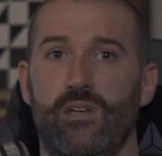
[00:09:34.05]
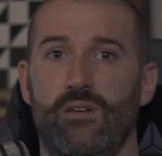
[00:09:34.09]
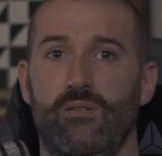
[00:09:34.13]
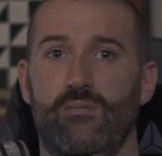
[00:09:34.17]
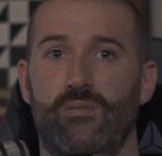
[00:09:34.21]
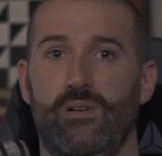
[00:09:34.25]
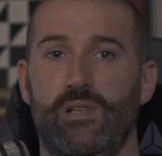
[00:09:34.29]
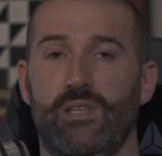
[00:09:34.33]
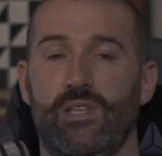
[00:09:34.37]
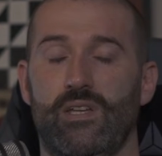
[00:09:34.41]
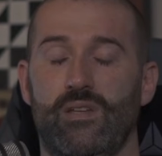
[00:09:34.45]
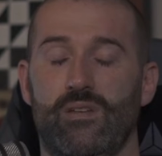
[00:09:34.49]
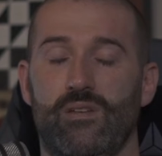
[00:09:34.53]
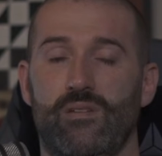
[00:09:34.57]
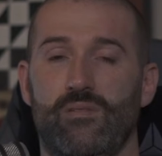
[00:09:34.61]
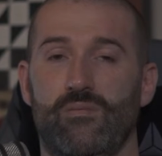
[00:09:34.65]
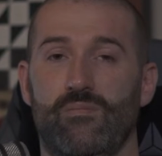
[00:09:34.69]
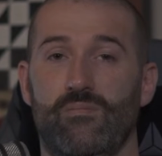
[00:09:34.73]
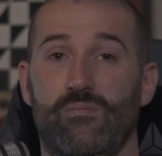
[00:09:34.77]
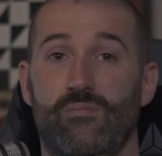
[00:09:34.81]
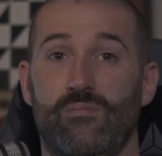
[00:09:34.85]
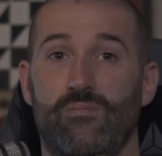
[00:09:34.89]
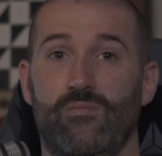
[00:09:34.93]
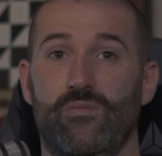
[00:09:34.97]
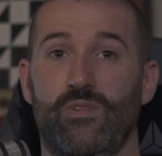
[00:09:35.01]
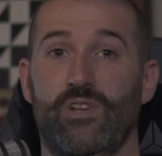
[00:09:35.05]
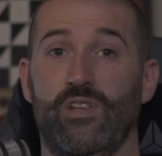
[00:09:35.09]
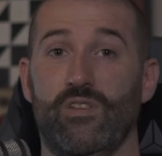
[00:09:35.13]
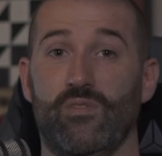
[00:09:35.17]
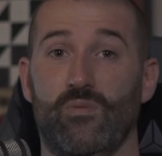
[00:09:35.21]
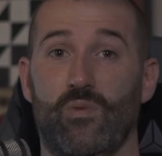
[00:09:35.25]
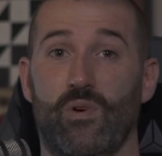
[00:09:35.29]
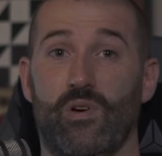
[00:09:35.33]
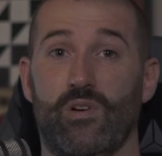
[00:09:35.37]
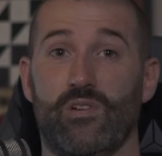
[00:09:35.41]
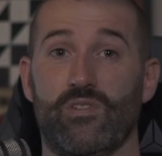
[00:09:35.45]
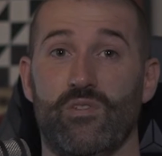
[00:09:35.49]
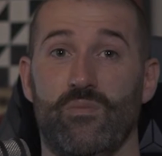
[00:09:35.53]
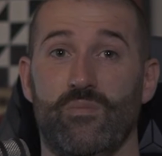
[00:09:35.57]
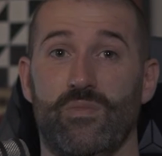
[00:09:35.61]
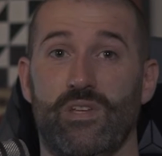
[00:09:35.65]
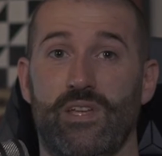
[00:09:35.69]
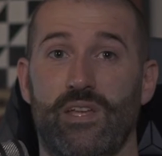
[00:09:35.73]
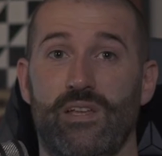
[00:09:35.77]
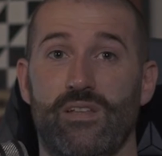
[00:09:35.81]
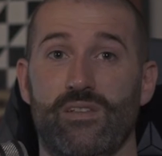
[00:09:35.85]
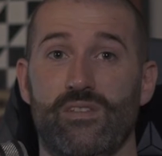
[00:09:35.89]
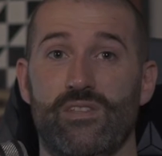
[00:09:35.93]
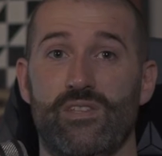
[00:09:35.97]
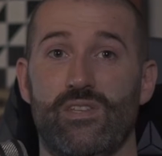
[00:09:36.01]
Well, then we need to work something
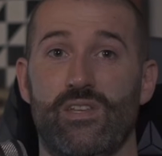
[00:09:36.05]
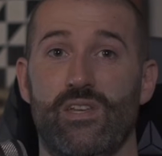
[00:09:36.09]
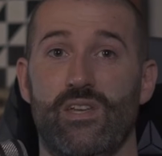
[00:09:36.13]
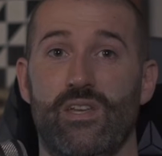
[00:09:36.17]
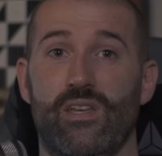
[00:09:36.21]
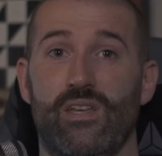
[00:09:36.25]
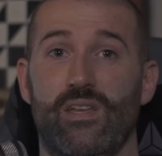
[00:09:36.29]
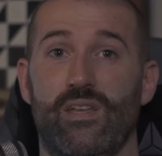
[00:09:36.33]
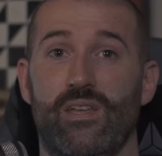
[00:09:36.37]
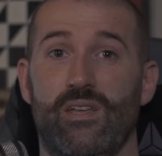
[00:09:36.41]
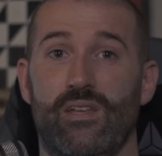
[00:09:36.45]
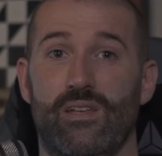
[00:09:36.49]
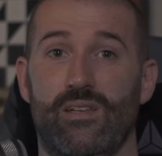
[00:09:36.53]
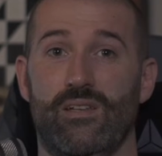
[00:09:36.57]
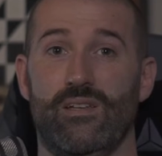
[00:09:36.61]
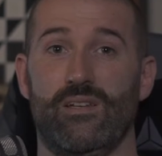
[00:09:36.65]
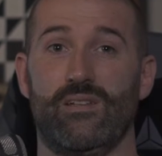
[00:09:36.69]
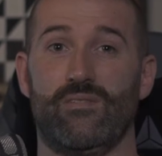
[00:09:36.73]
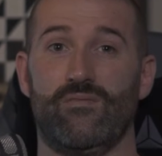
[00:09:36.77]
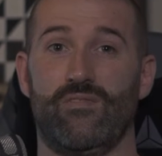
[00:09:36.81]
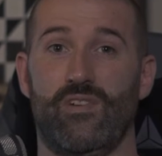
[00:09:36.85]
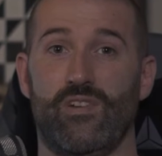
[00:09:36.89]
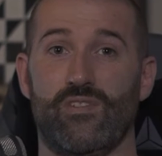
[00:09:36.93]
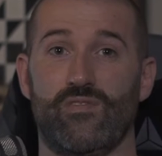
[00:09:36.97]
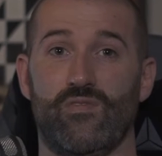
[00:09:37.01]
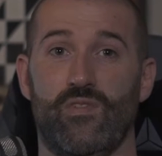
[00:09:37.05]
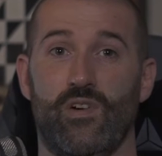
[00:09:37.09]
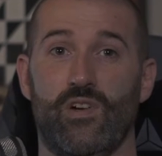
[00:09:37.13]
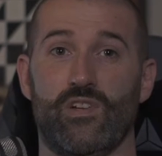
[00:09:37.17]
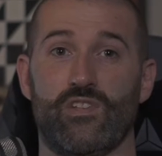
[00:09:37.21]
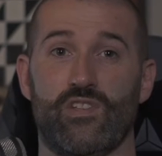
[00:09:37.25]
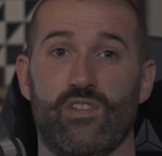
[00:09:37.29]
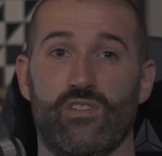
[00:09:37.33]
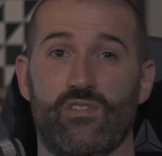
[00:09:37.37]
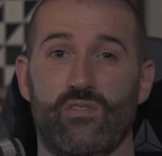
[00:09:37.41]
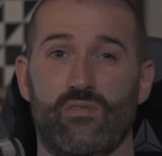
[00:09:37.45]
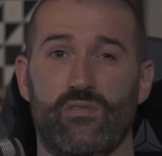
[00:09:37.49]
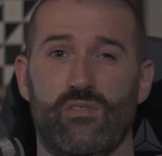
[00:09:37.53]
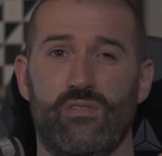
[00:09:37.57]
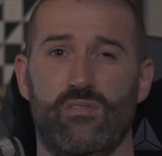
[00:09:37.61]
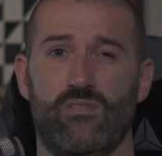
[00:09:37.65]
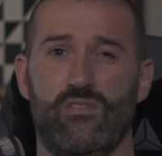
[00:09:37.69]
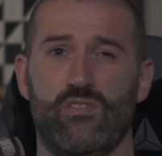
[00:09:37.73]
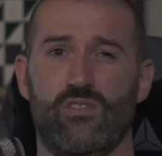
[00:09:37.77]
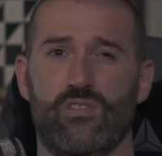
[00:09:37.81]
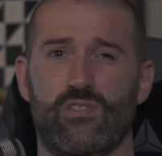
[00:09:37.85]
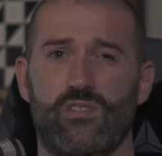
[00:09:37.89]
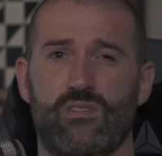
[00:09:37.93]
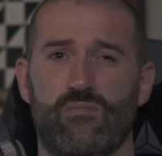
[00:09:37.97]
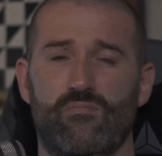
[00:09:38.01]
else, and vice versa. So
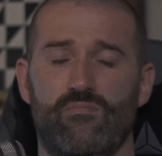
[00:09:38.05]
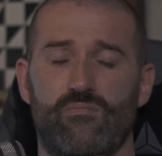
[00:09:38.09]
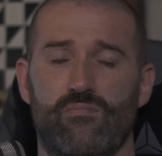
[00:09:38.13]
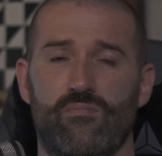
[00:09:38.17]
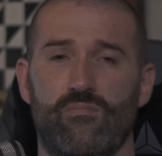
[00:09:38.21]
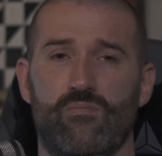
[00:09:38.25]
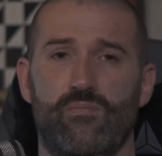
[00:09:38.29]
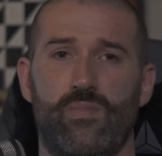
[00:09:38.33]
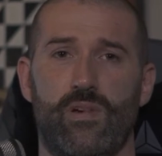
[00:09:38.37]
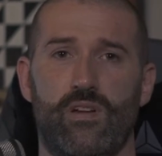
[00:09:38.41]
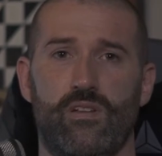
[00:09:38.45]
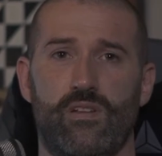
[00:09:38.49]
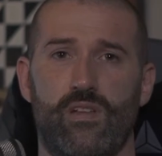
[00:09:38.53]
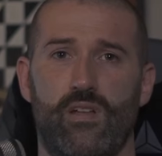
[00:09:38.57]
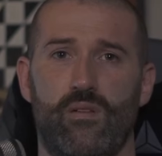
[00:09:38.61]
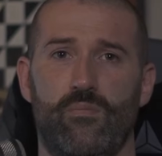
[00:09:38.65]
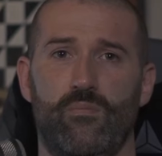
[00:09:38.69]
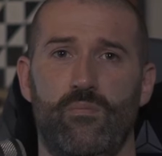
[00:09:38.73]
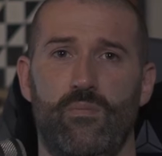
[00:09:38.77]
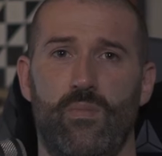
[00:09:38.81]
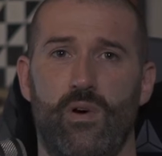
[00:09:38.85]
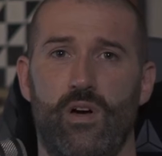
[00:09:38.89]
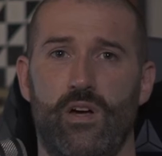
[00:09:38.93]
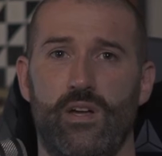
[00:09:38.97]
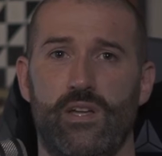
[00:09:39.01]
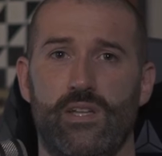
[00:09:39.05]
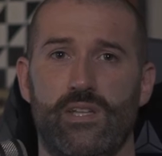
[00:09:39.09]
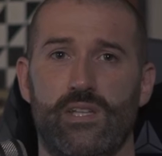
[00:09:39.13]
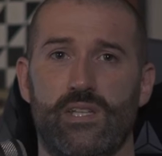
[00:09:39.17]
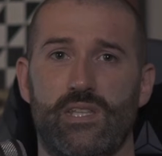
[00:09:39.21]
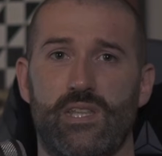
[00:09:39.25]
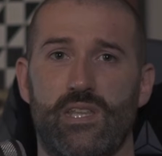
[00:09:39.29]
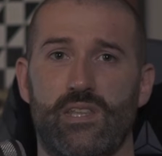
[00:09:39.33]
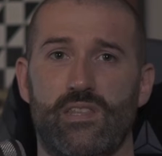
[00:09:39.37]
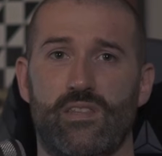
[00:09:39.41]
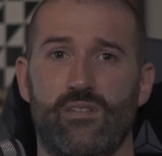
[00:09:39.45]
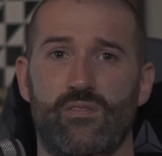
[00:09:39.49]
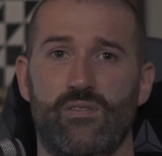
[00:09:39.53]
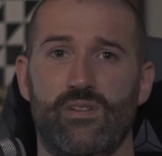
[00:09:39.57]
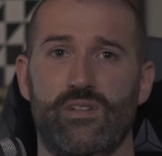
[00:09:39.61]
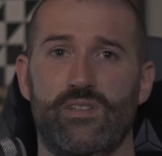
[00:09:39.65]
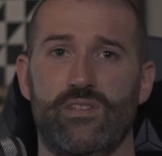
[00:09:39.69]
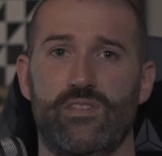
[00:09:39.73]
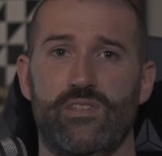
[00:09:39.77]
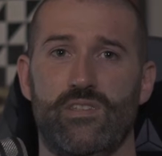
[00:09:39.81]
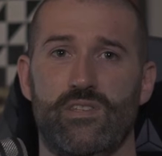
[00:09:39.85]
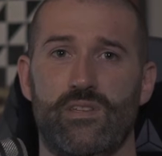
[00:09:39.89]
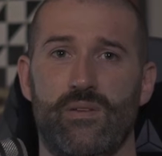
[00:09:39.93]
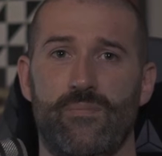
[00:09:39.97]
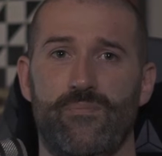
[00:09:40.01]
just bear that in mind, that there
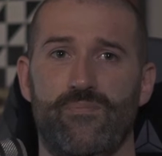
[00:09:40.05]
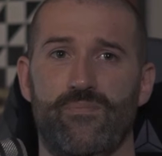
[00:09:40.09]
is,